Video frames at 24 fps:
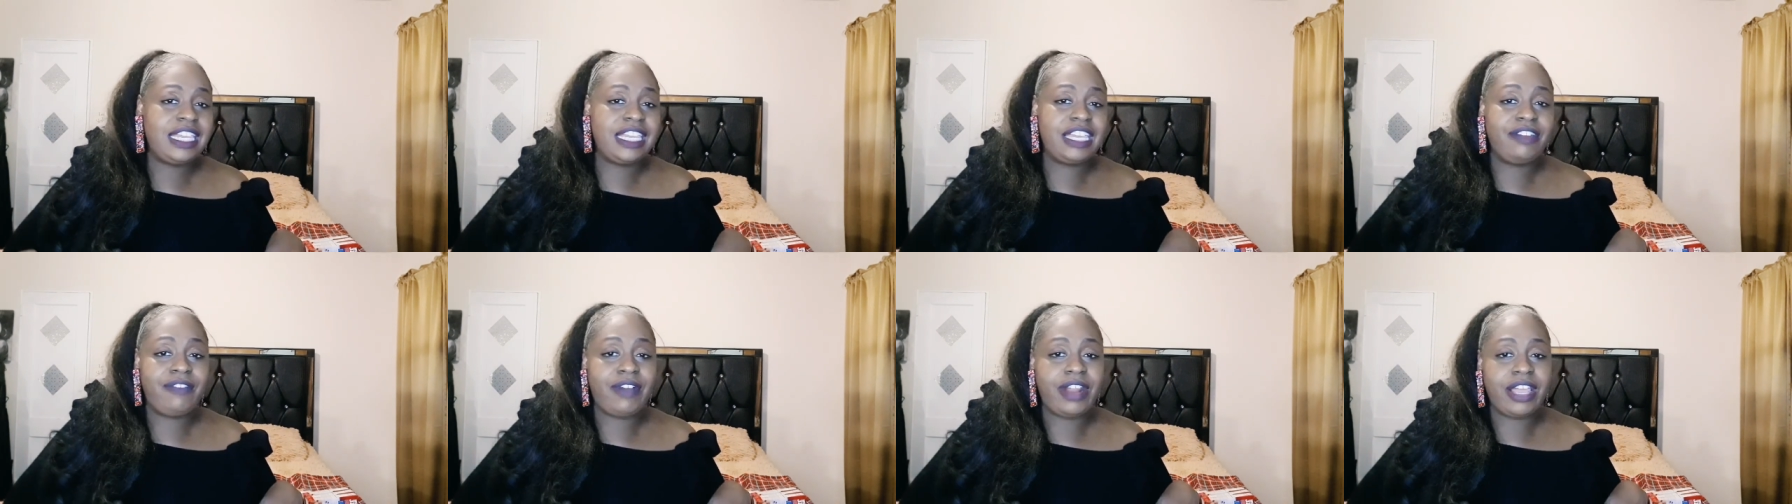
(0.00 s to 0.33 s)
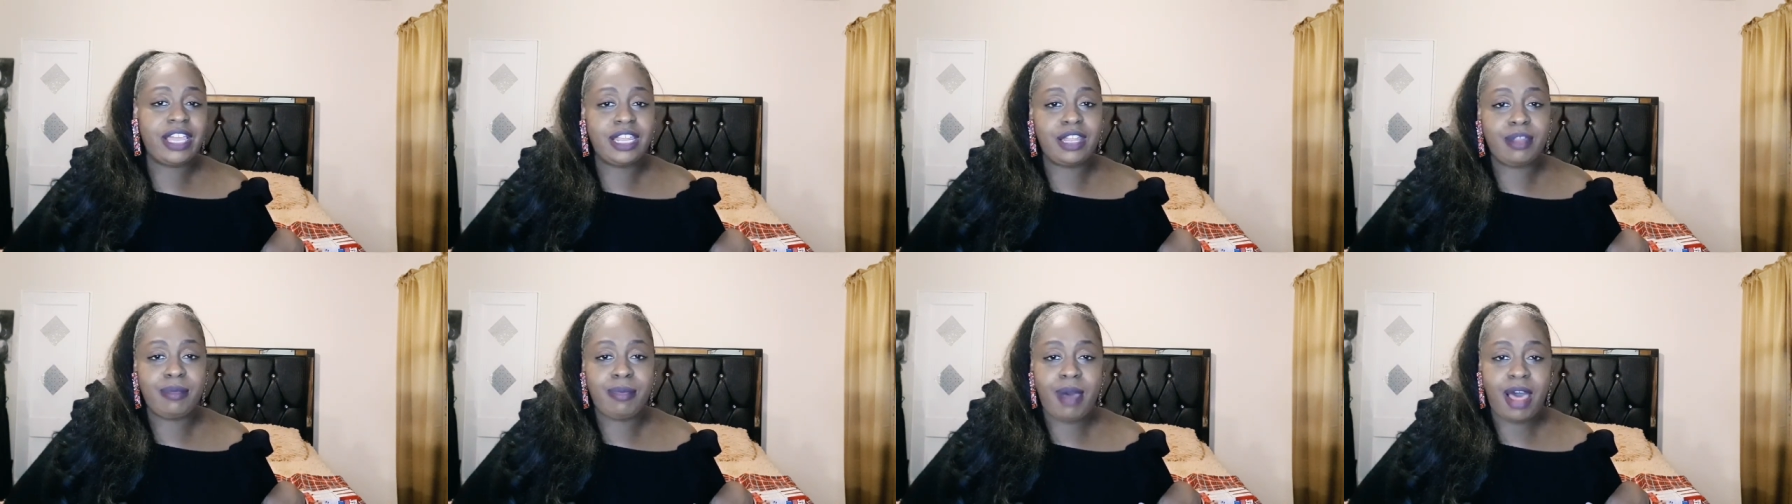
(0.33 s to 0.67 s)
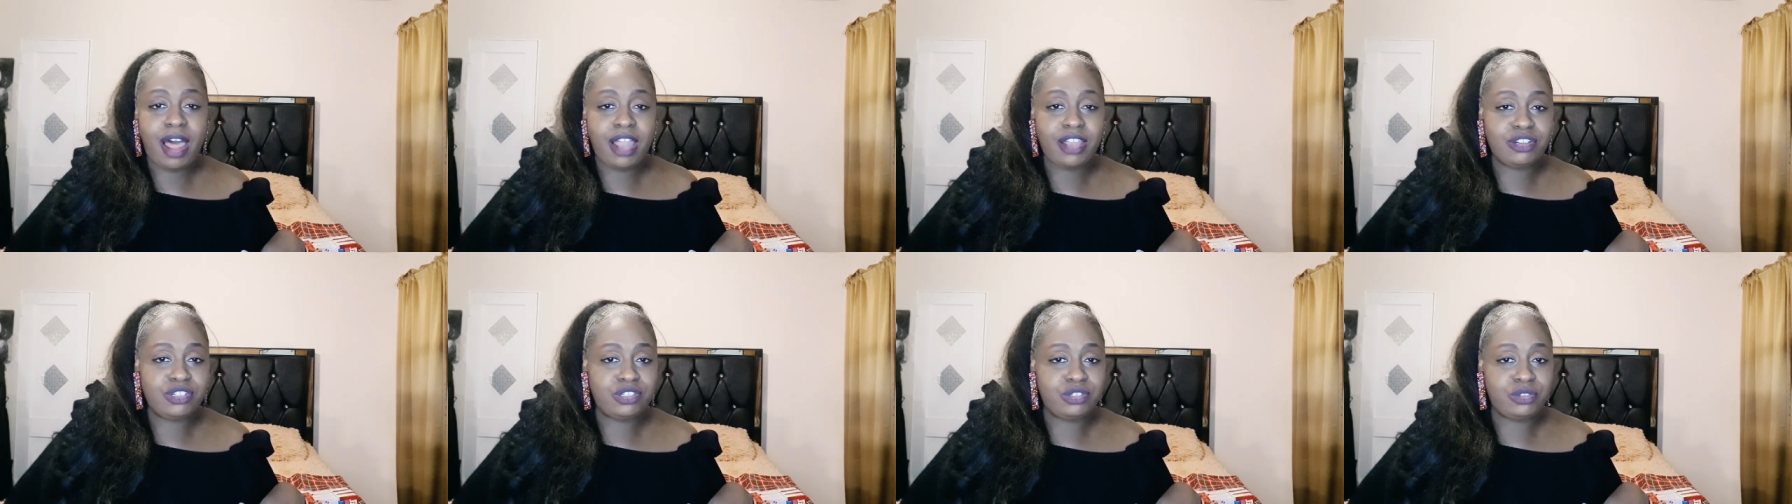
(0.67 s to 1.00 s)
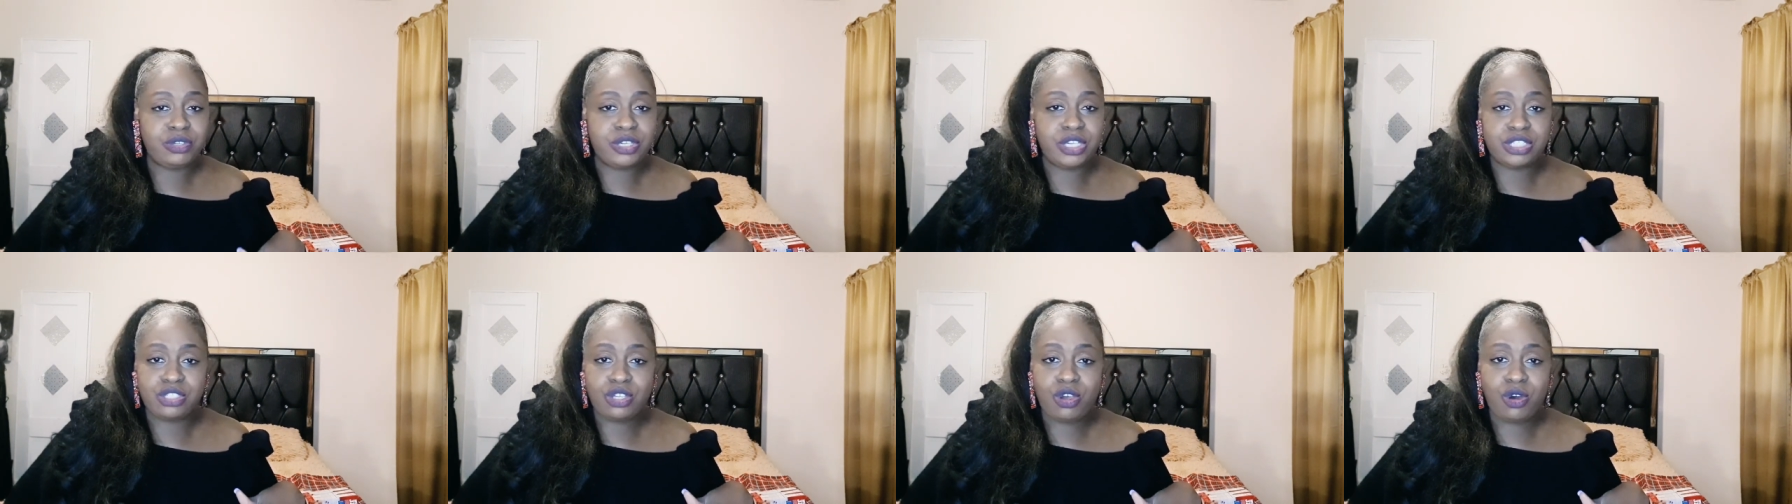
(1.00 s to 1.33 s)
get regular polish on
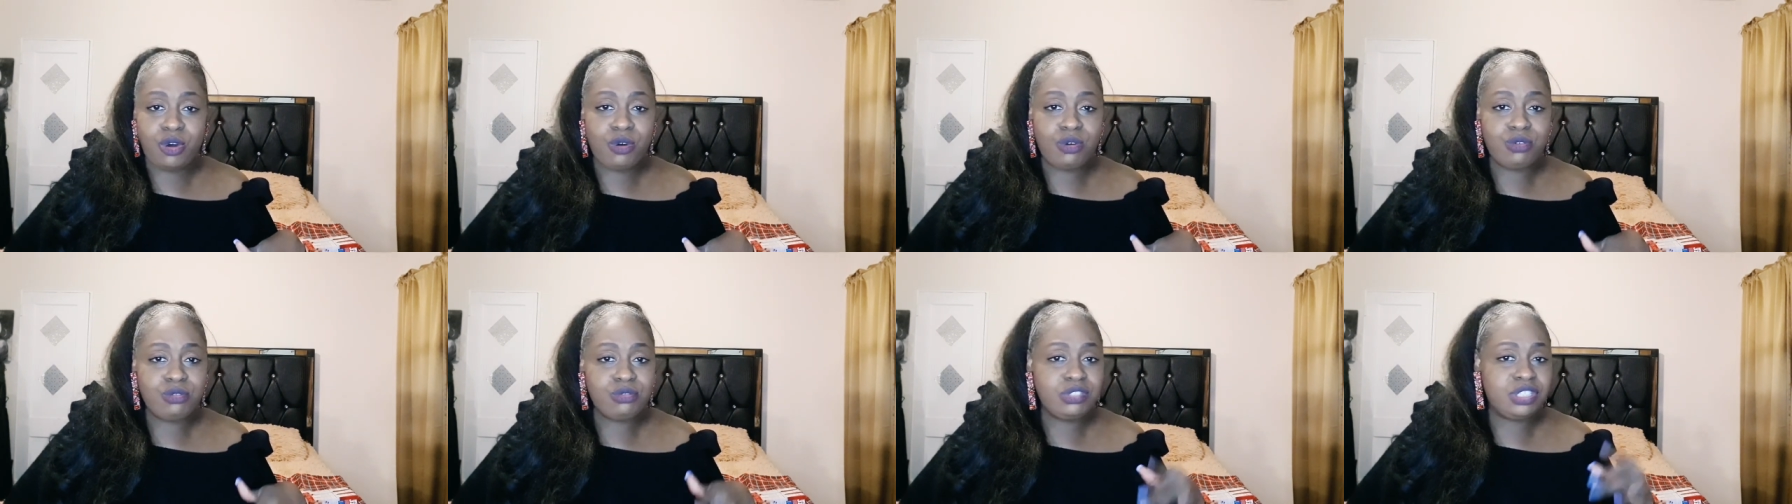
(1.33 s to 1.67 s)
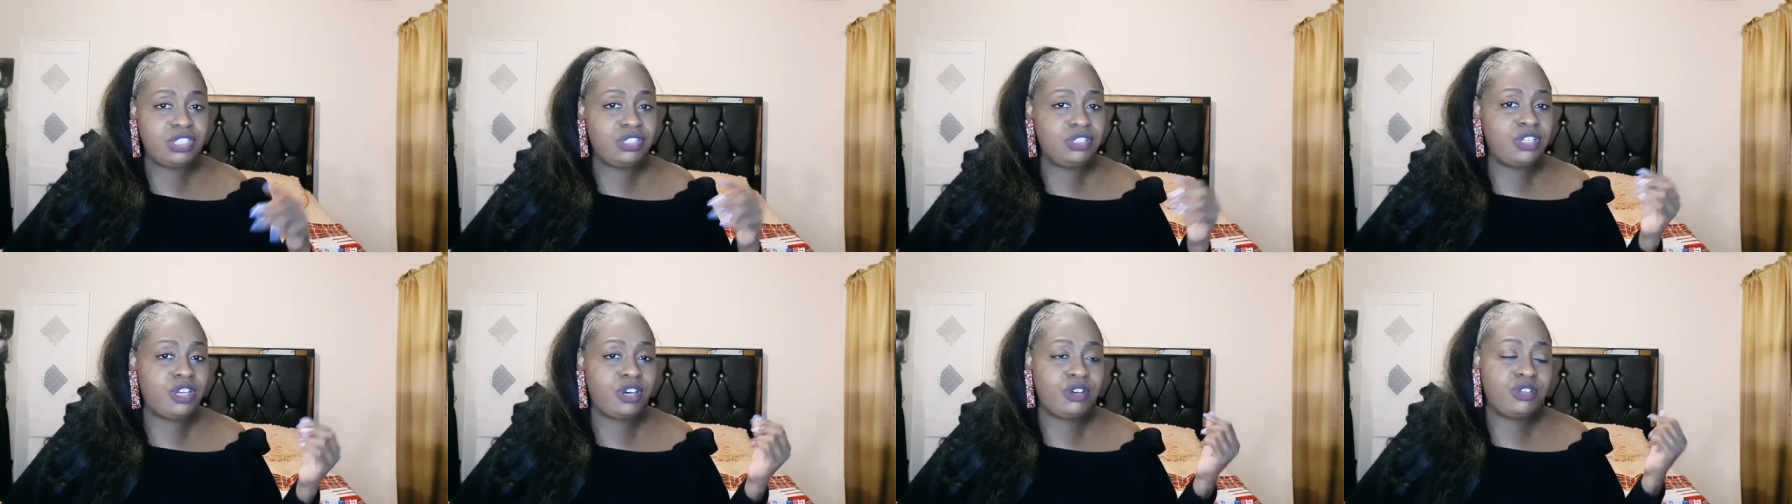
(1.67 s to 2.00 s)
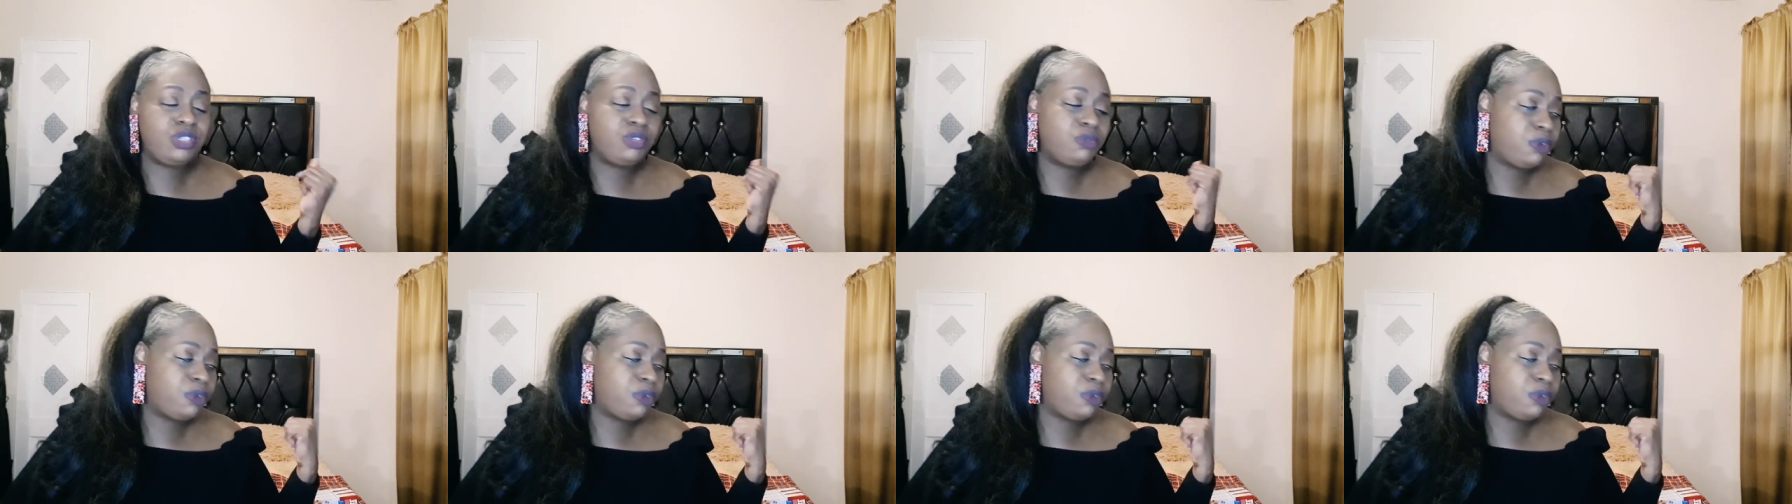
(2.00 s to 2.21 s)
their toes. You know, you